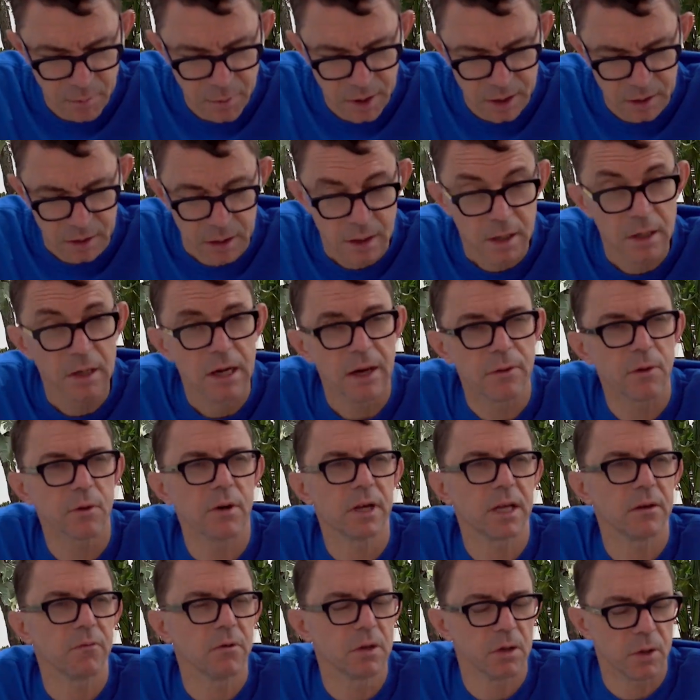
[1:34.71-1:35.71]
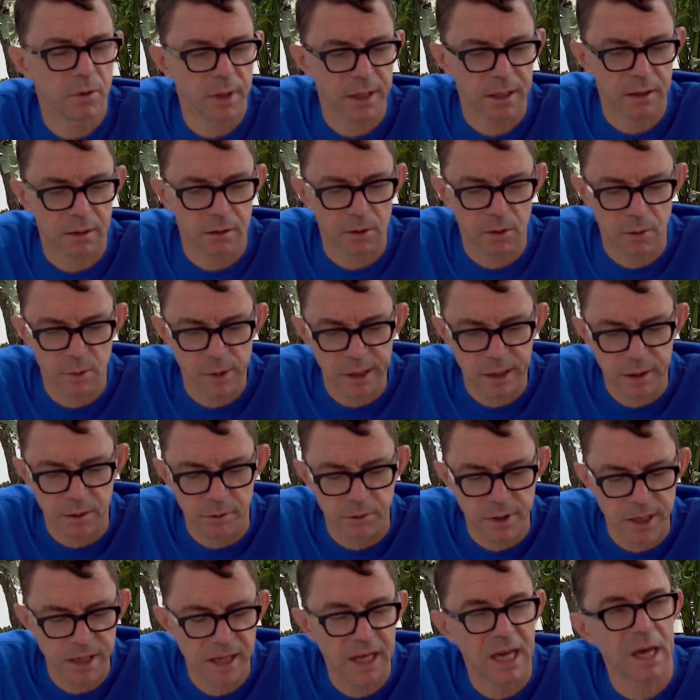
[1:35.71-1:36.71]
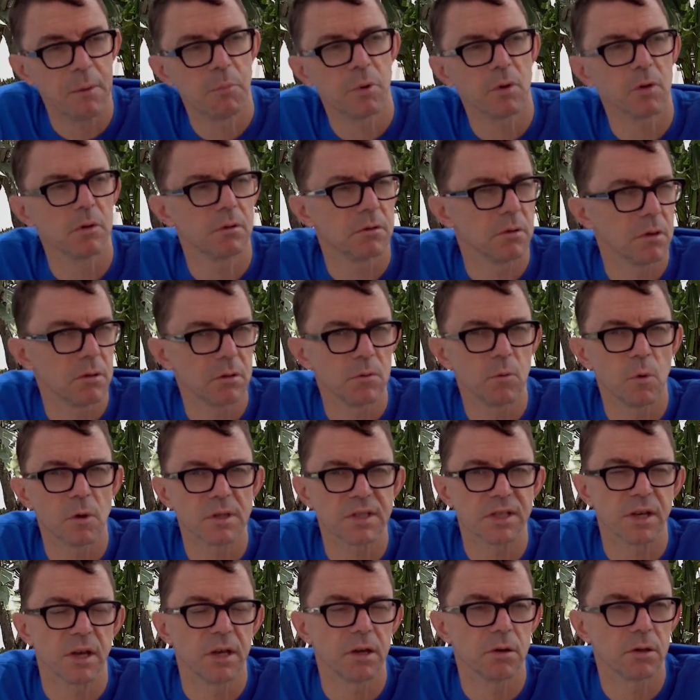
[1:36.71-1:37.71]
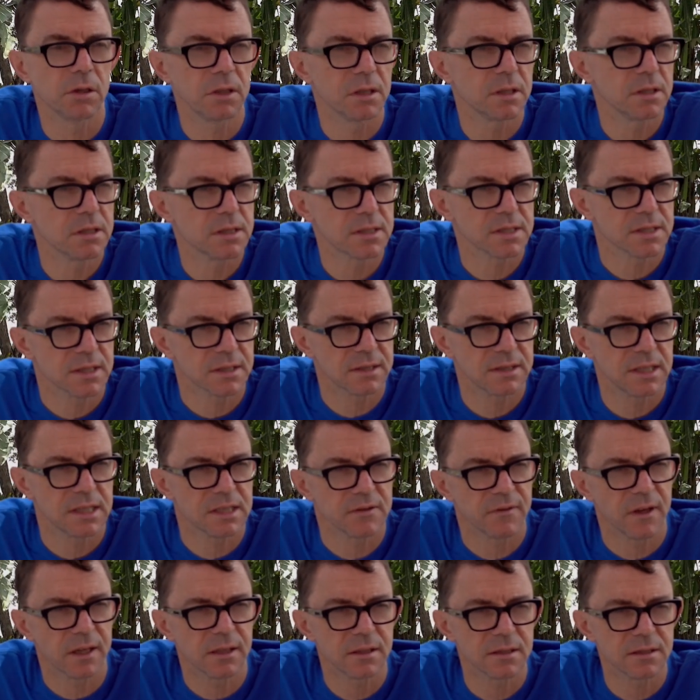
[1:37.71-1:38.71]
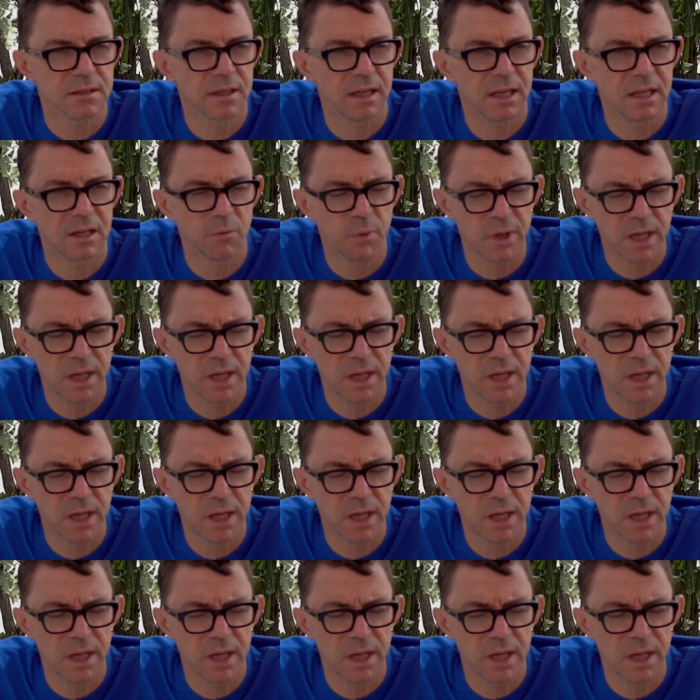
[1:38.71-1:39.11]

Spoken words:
But I thought I'd give you a quick recap on what's going on in the SuccessFactors land.